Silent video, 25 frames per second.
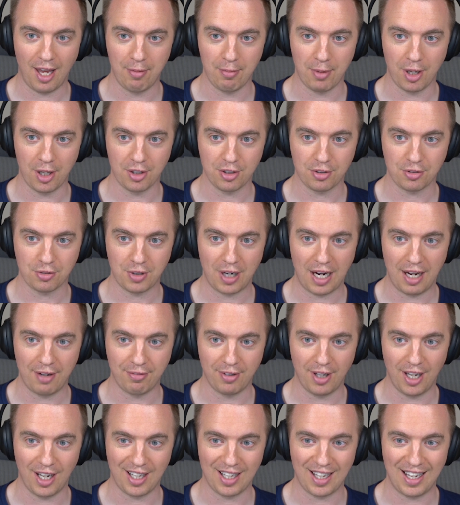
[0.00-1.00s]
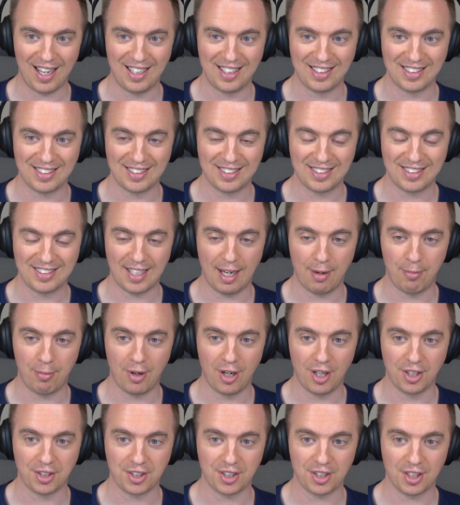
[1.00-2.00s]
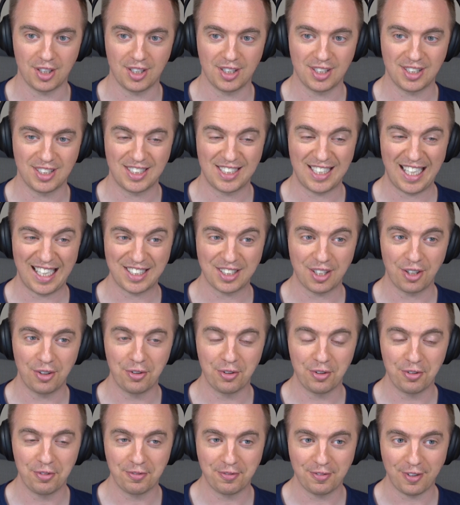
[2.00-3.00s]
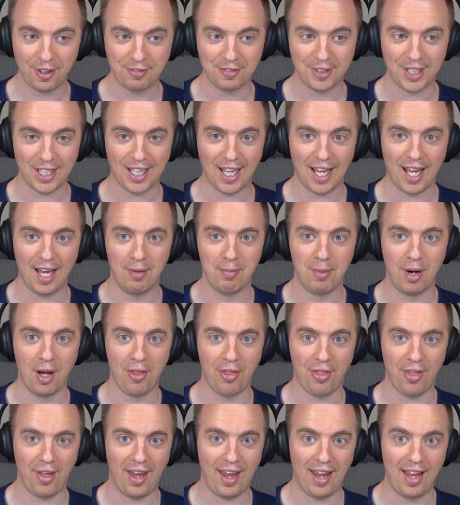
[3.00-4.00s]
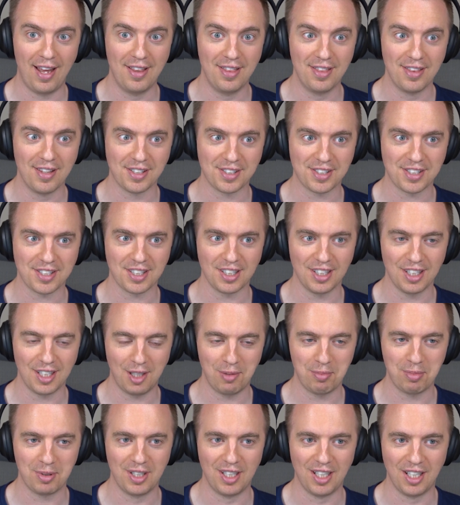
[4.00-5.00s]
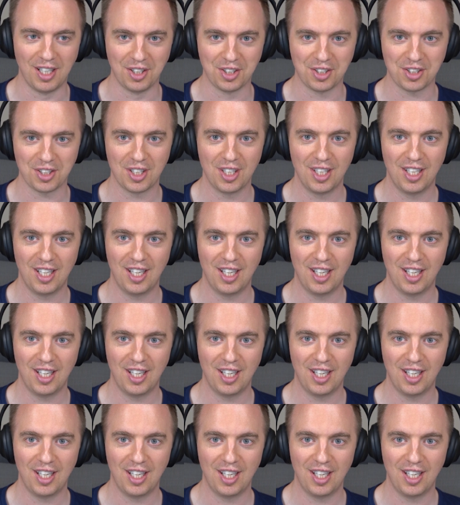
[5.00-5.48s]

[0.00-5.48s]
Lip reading: a month traffic, and SEMrush 650k a month in the sleep niche,